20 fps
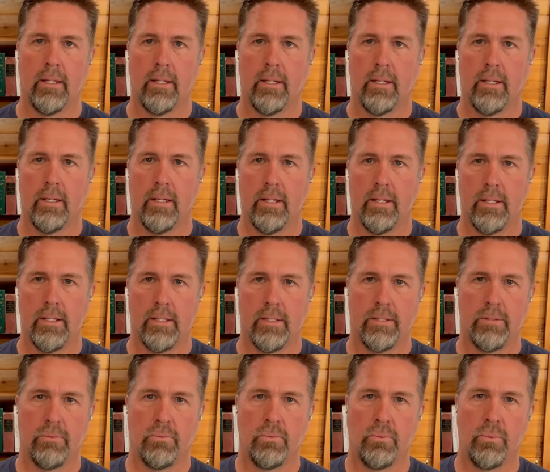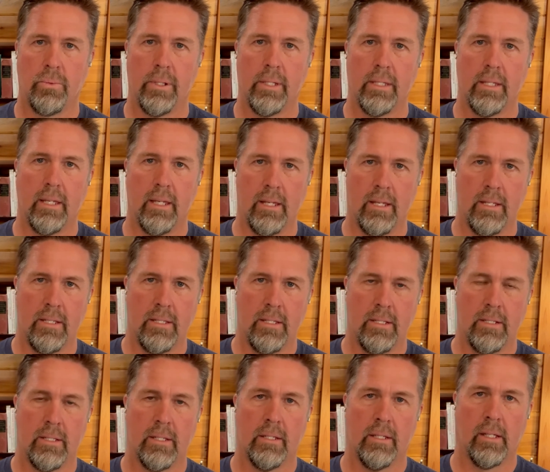is really easy
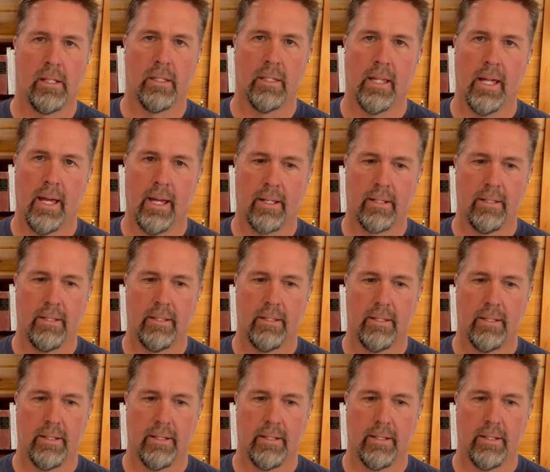to neglect